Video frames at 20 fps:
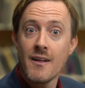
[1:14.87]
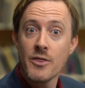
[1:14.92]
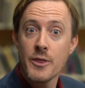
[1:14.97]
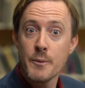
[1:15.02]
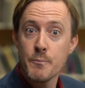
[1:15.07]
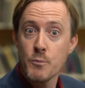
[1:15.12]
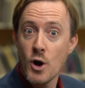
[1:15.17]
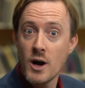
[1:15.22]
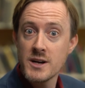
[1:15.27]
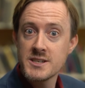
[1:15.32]
The
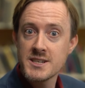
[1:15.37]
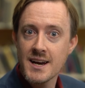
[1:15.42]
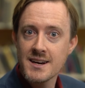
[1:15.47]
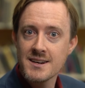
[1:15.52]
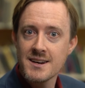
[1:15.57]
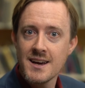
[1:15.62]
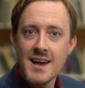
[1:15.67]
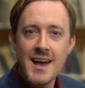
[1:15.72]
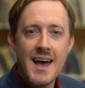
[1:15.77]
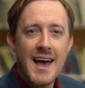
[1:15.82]

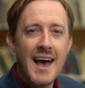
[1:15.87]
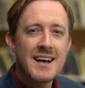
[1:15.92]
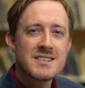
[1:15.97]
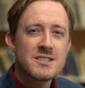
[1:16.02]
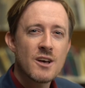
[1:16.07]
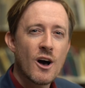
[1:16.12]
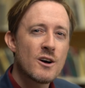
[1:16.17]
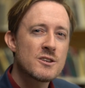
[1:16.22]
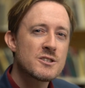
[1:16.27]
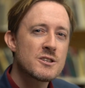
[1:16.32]
project
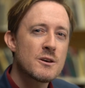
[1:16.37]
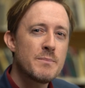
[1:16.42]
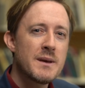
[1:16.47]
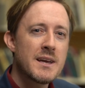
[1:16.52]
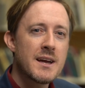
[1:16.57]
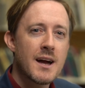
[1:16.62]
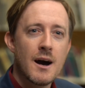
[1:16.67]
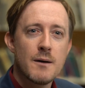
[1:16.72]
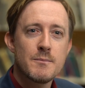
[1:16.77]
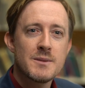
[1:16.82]
has also
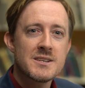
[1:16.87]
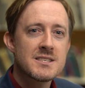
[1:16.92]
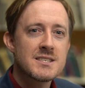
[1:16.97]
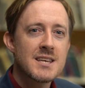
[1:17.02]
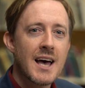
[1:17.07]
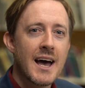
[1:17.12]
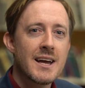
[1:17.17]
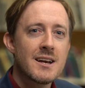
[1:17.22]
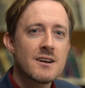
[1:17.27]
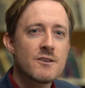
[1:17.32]
become a
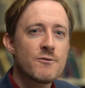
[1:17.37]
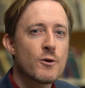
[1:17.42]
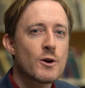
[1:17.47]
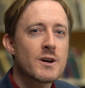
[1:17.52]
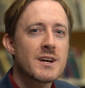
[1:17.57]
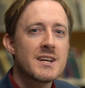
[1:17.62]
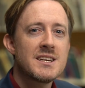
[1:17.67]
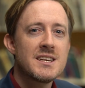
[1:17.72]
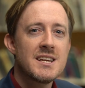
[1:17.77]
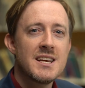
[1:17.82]
site for
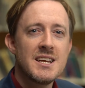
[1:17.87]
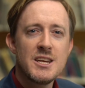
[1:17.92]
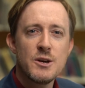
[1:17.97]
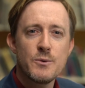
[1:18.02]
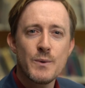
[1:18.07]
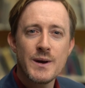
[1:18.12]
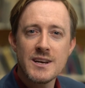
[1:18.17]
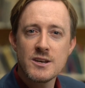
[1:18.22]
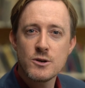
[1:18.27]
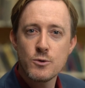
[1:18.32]

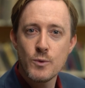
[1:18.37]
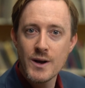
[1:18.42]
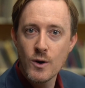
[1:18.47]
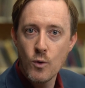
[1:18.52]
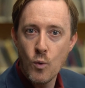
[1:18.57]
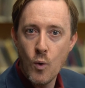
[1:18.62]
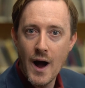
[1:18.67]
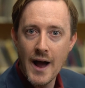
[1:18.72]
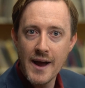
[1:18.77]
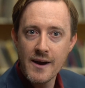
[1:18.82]
continuing to
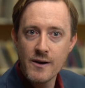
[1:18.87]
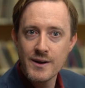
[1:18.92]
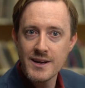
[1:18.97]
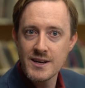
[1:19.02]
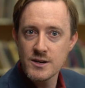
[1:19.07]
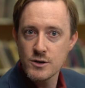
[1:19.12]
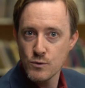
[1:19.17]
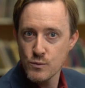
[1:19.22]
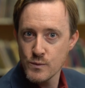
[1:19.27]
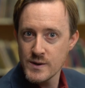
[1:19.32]
inquire
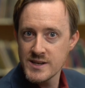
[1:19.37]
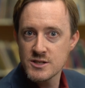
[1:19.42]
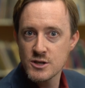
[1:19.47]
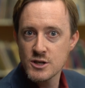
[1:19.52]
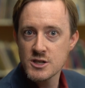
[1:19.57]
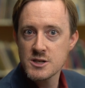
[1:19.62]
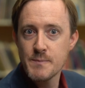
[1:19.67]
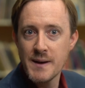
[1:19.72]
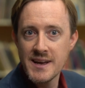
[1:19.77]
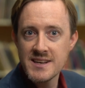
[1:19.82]
into
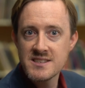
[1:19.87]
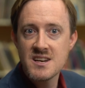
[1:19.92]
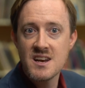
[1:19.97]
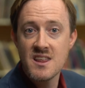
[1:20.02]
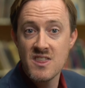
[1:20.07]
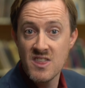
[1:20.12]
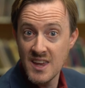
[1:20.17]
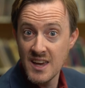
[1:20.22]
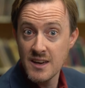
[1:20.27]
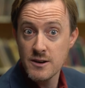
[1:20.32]
research based
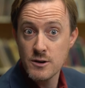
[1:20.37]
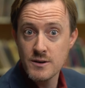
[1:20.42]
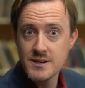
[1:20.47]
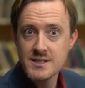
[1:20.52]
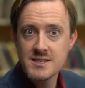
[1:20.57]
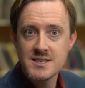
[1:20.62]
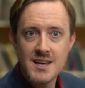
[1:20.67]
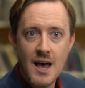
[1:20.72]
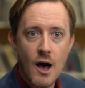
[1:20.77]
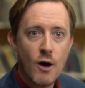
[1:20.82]
theater
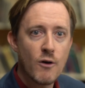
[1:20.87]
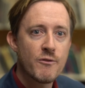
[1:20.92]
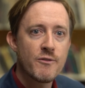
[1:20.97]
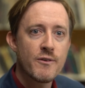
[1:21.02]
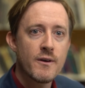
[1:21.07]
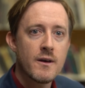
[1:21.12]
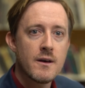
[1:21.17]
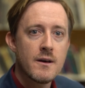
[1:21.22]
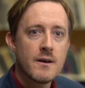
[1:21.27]
itself.